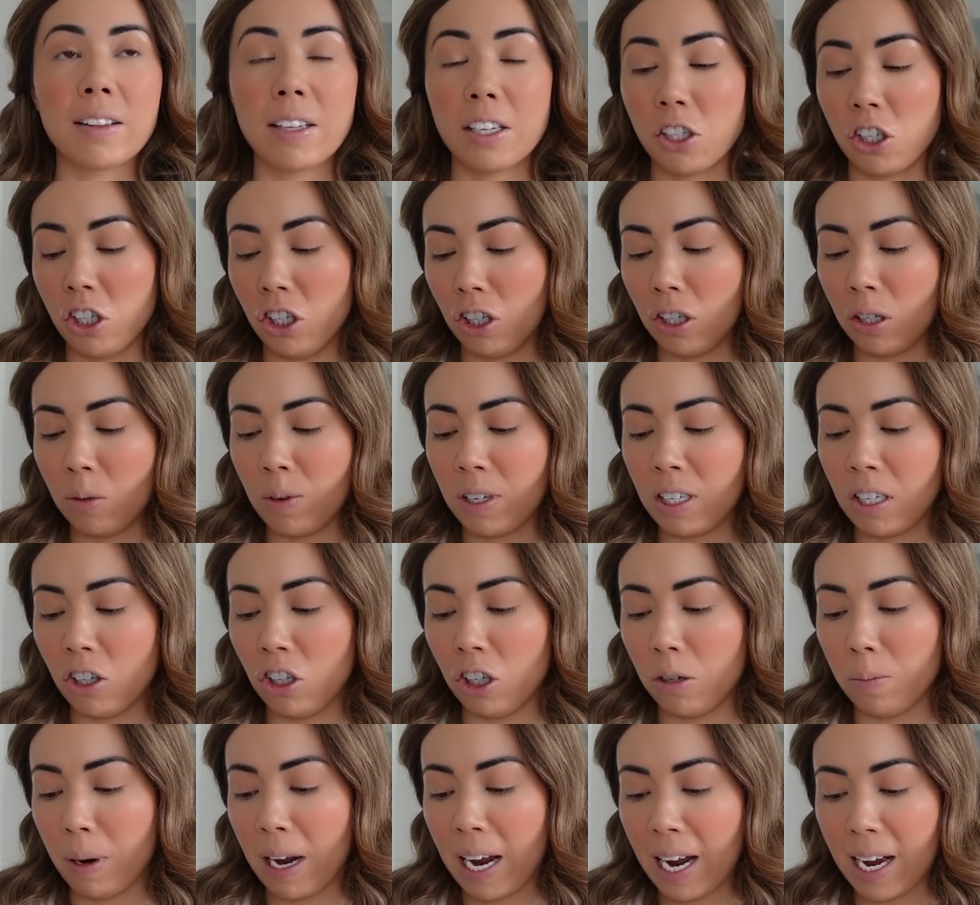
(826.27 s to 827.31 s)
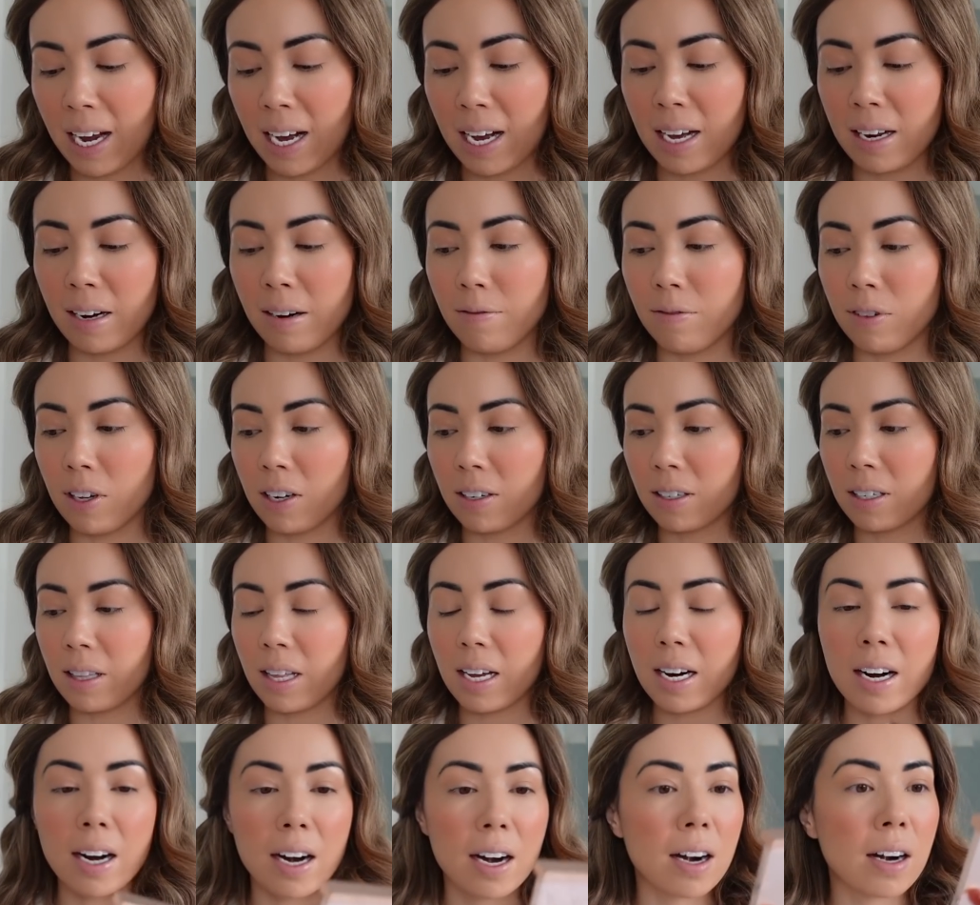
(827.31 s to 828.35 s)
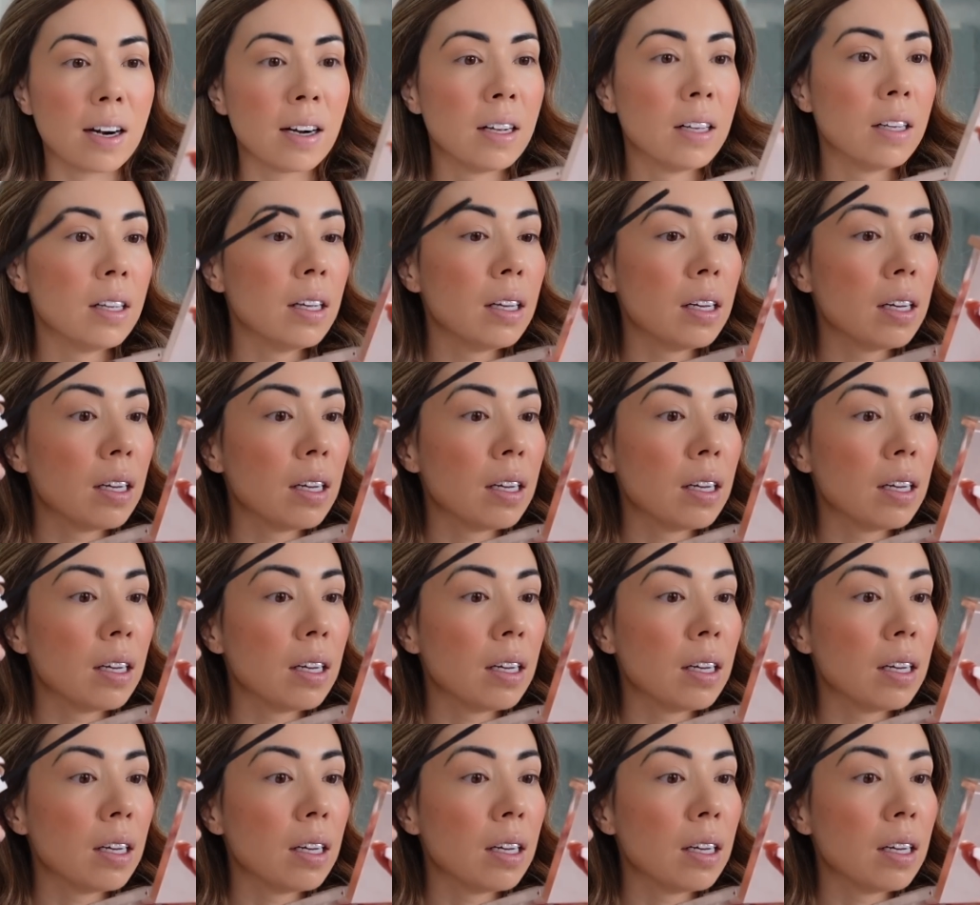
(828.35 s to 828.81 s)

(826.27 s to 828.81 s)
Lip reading: Like she just went to Japan and vlogged there.